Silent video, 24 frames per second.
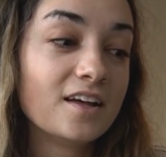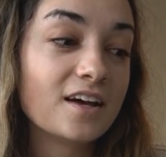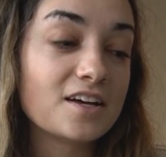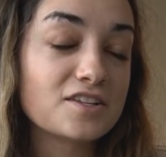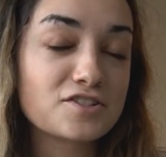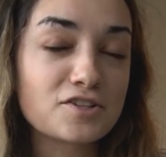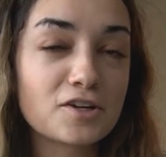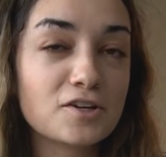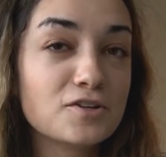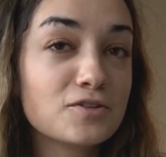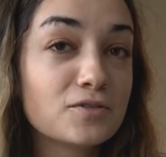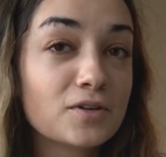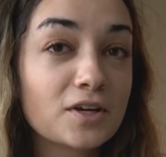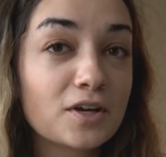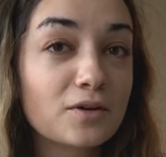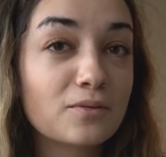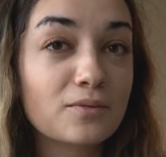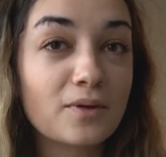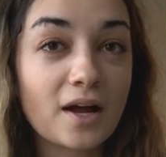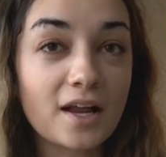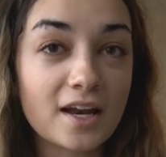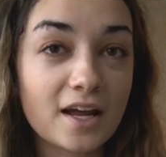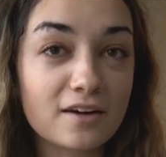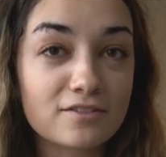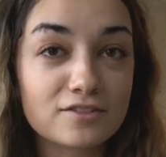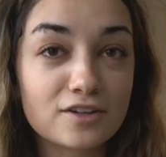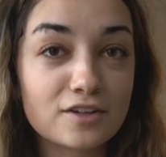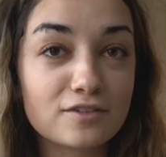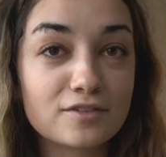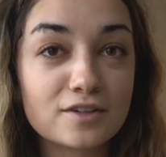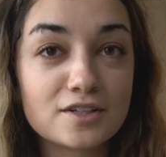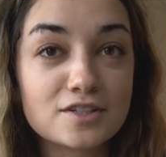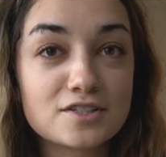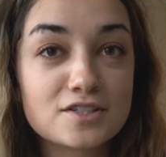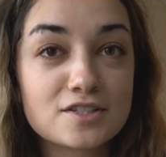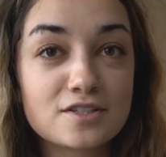I started doing it right after I
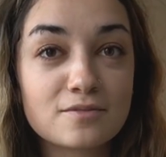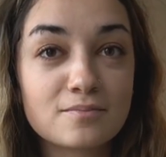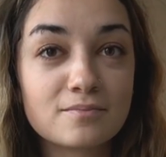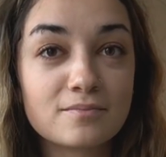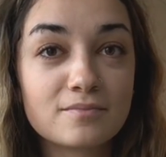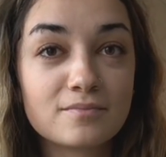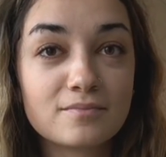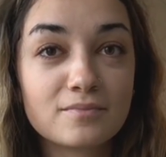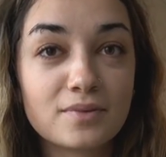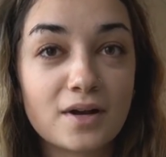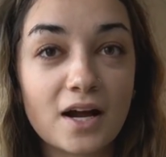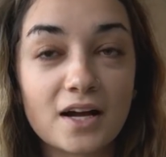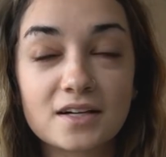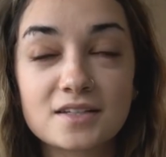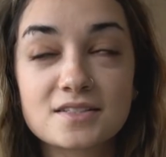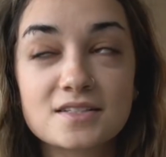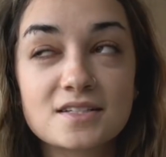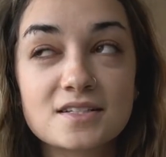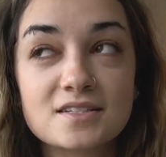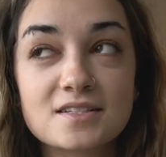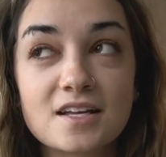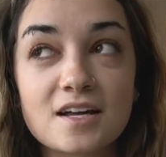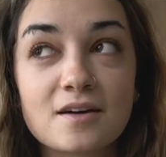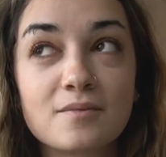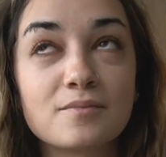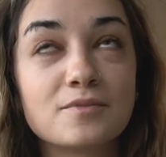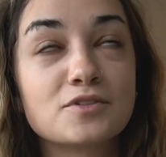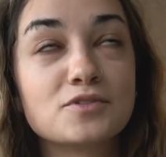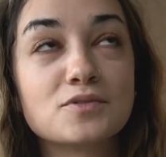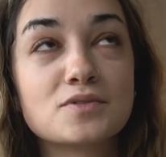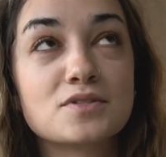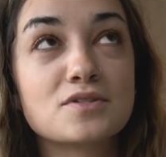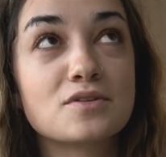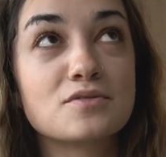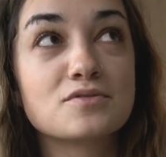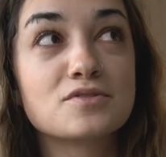finished the practice exam,
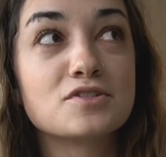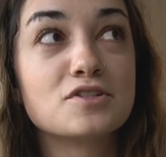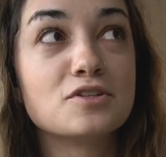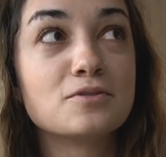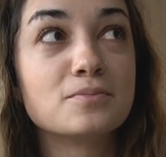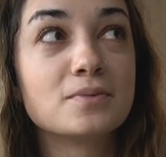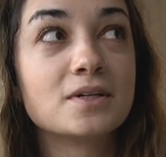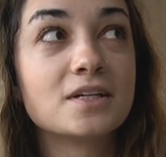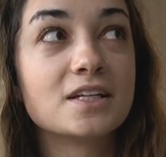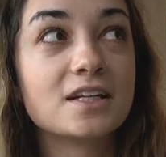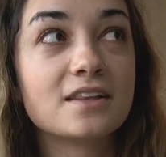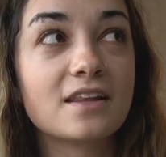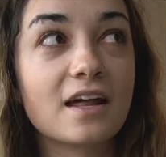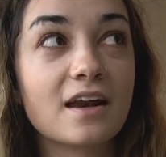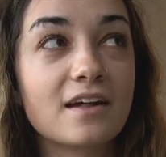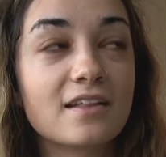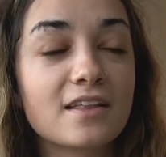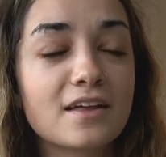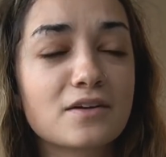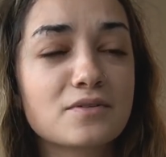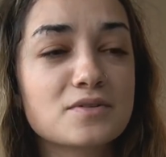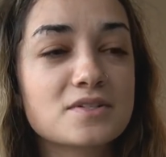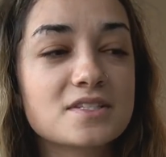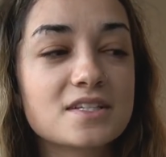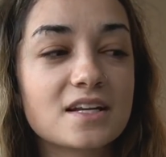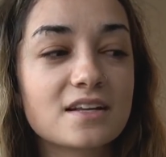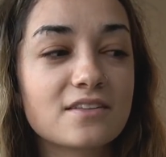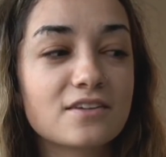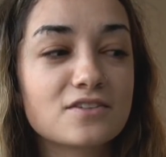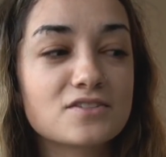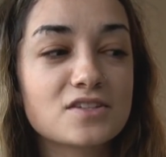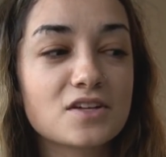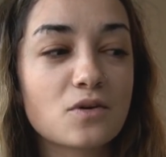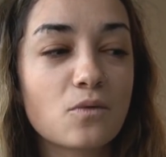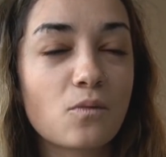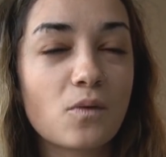which was so stupid. And then I like was sitting there,
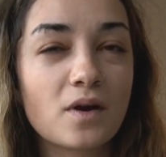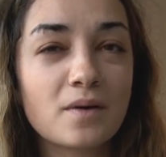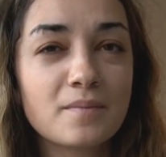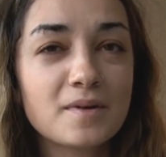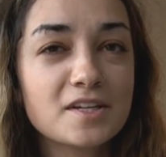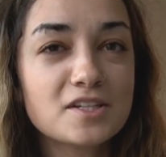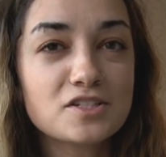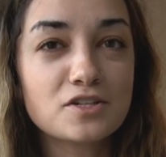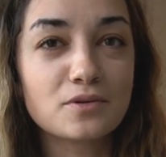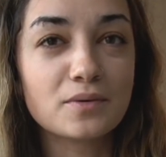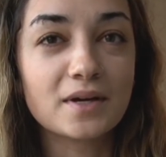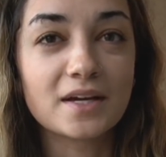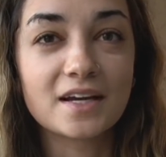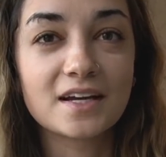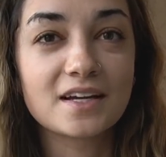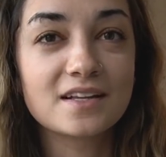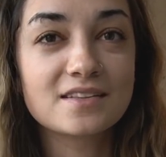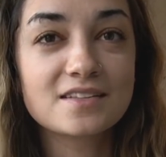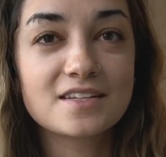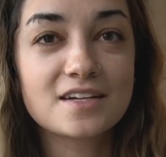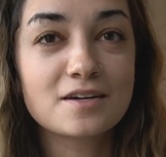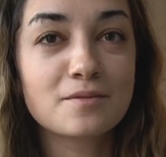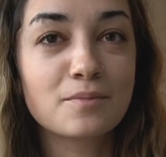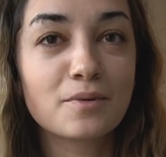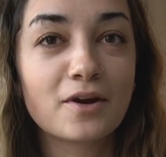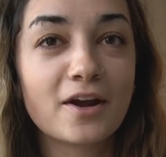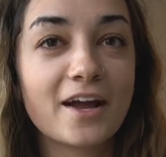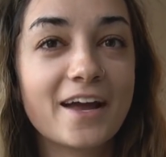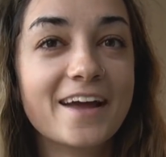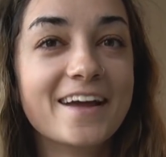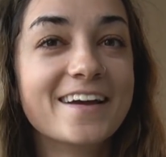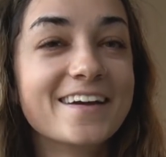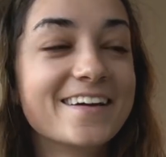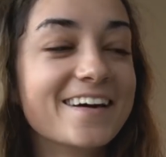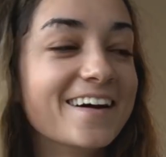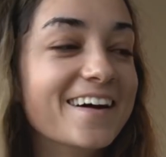I was like, what am I doing? I need to take a
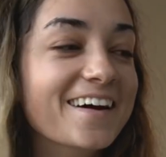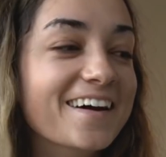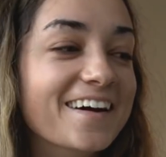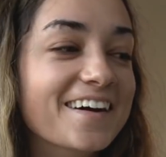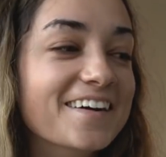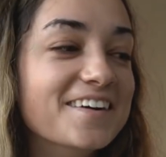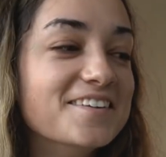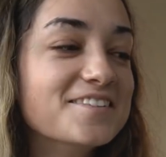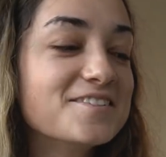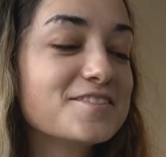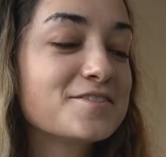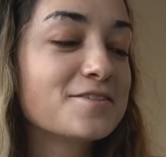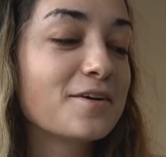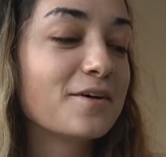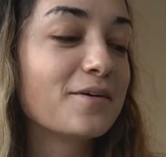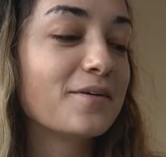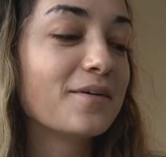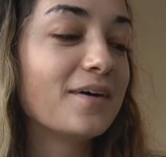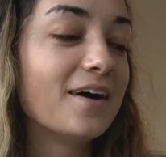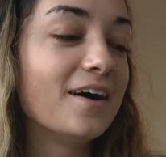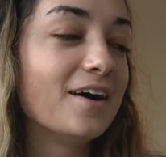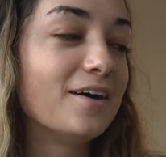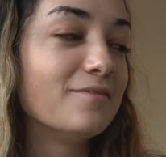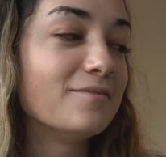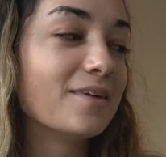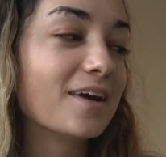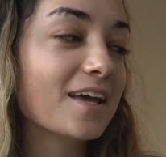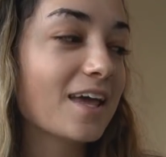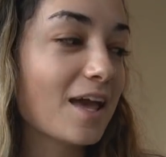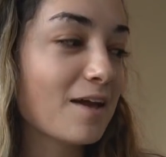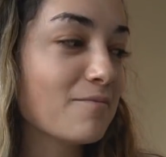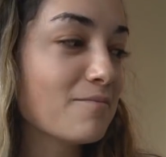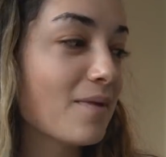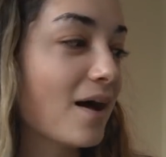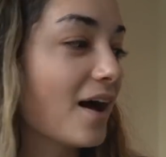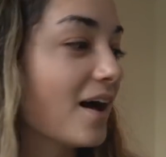break. so um, I
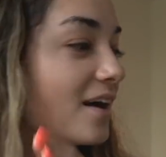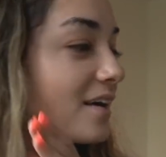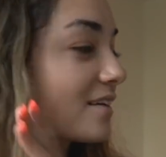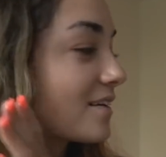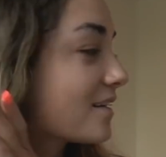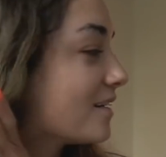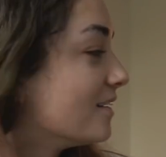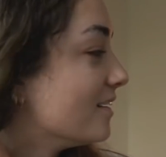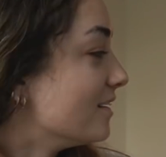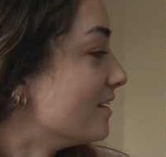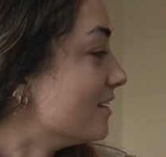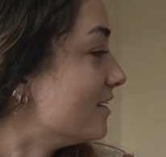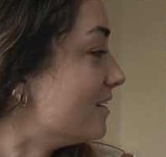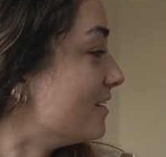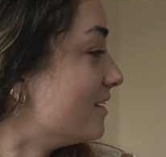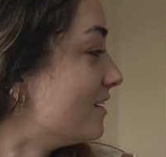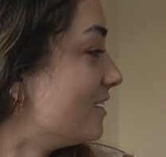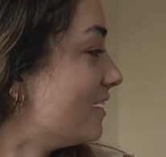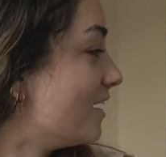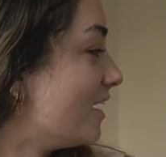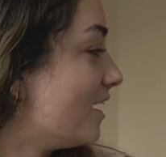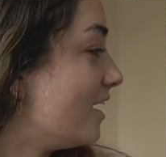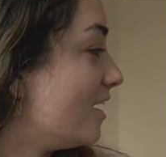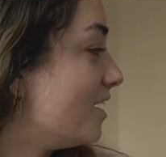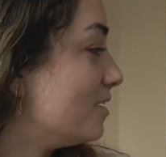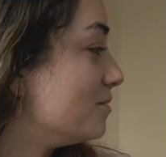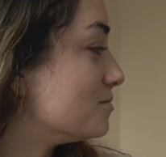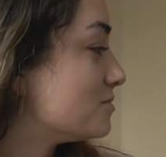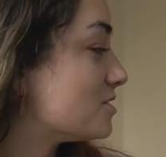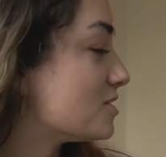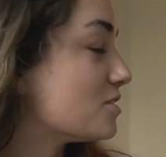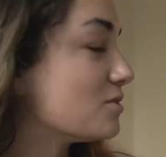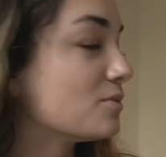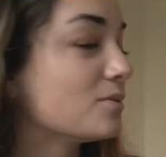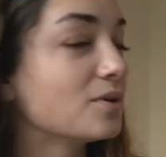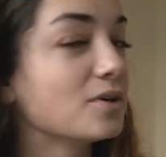came back um,
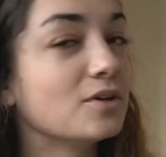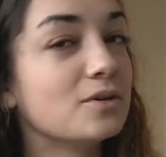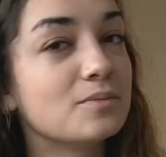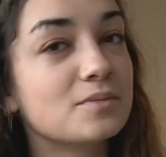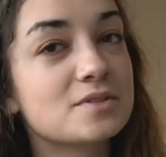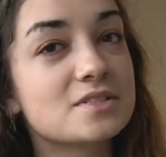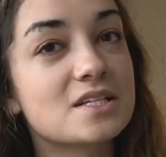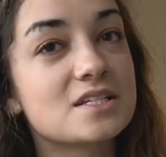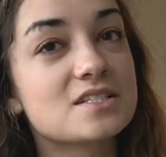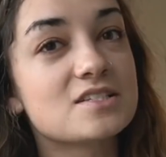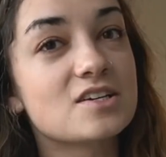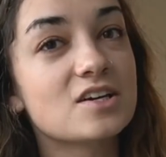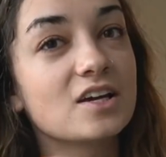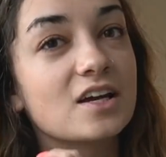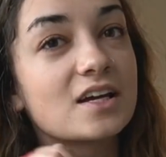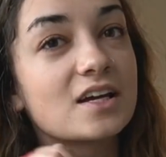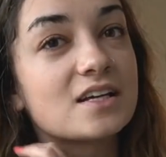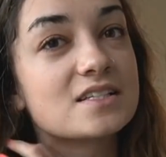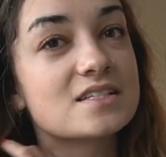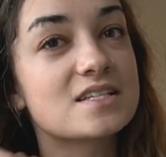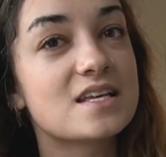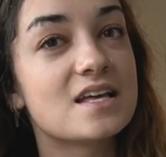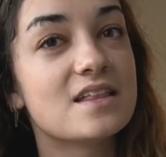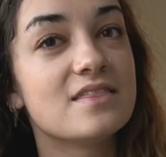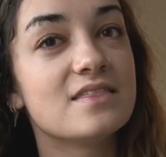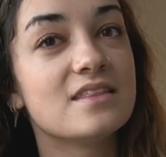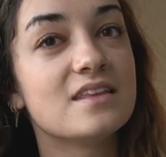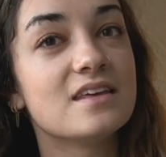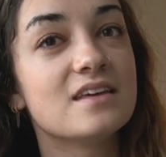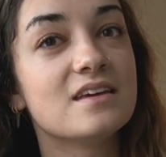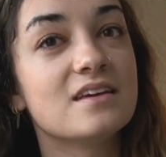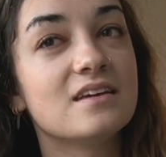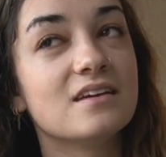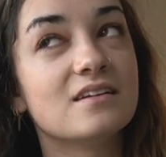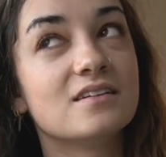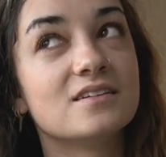to the room because I took it in
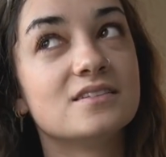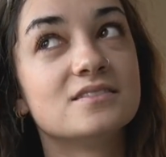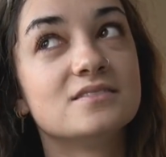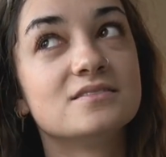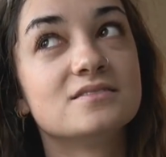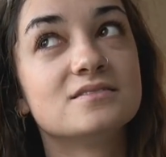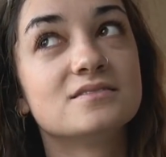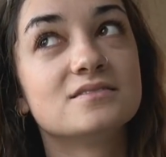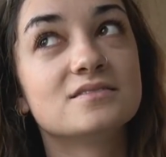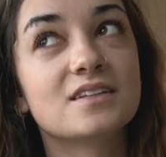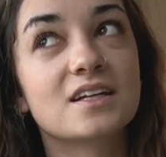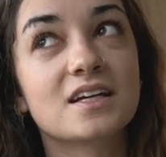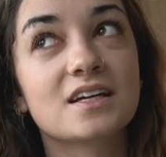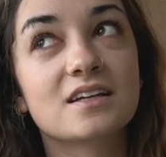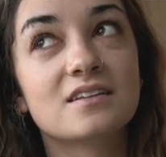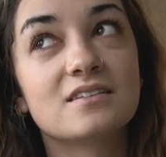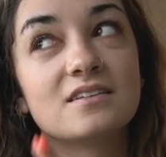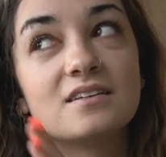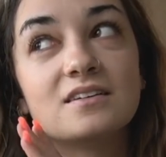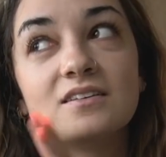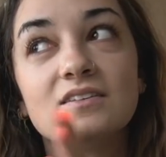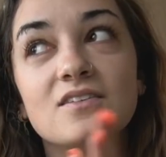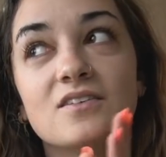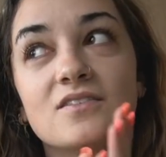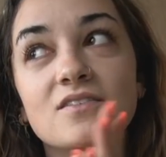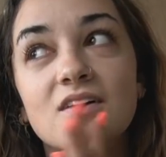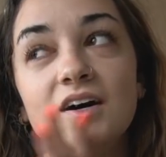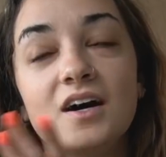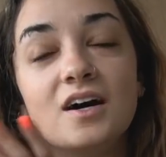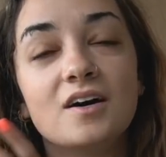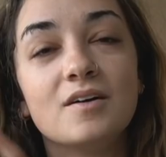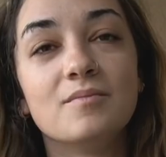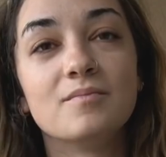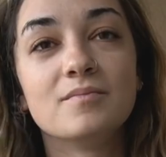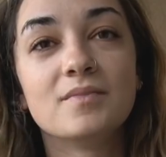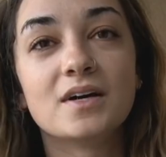the like in the
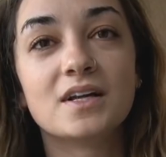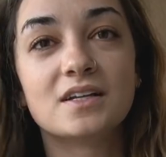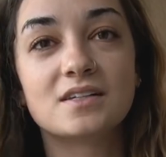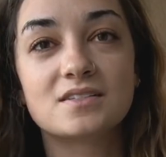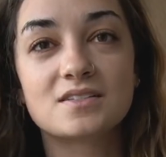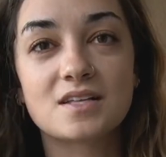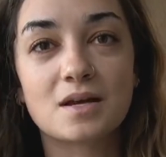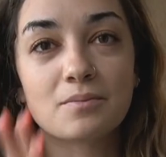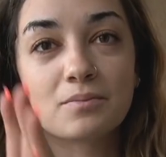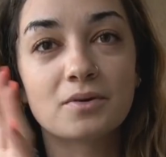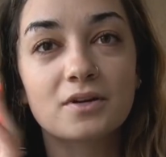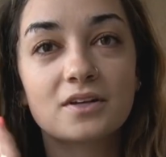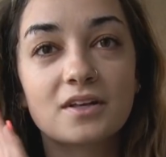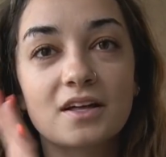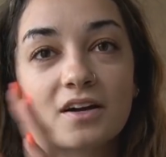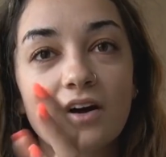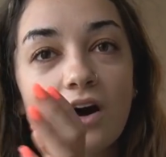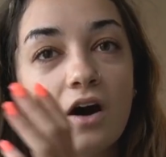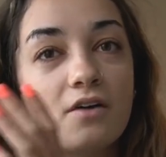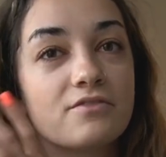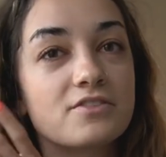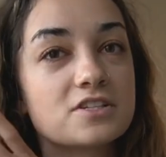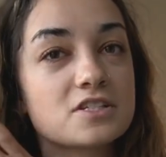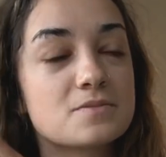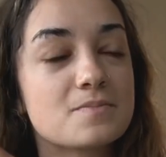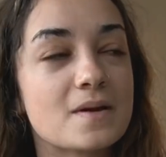um, in a separate like office